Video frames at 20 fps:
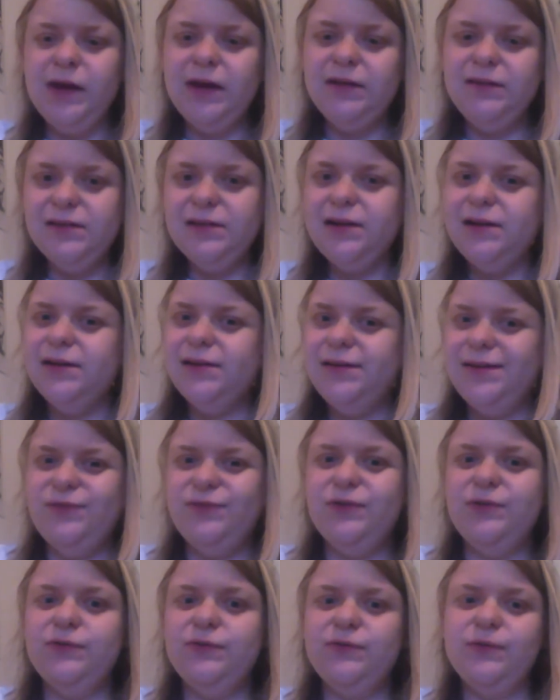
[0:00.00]
It's a little
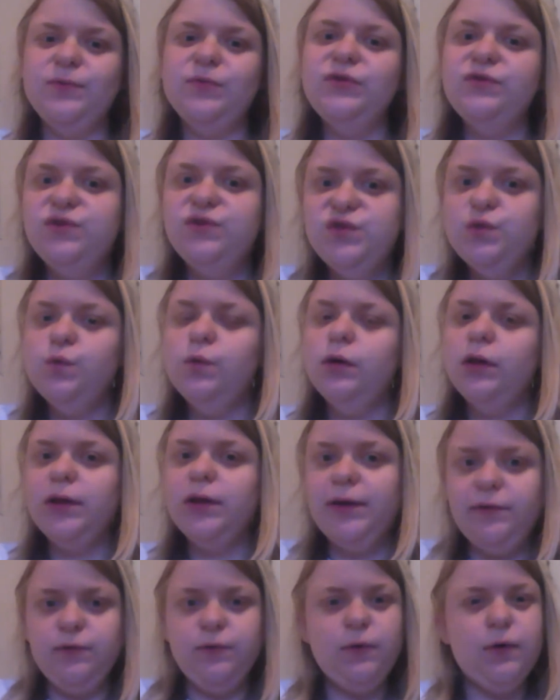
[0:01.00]
different from
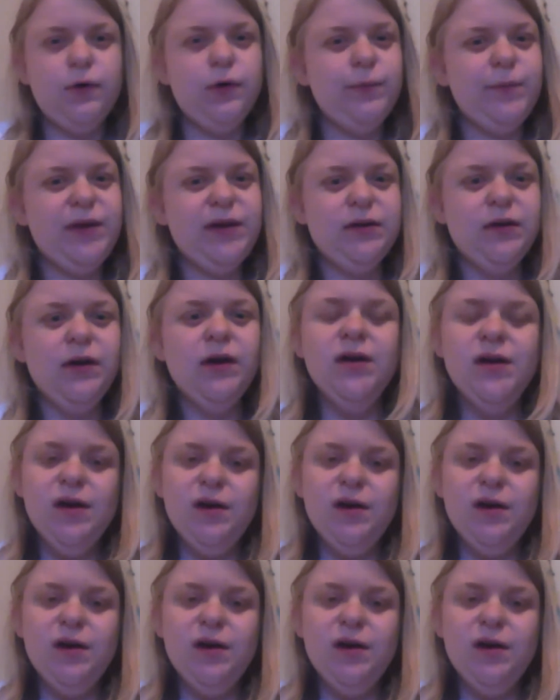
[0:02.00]
dual enrollment,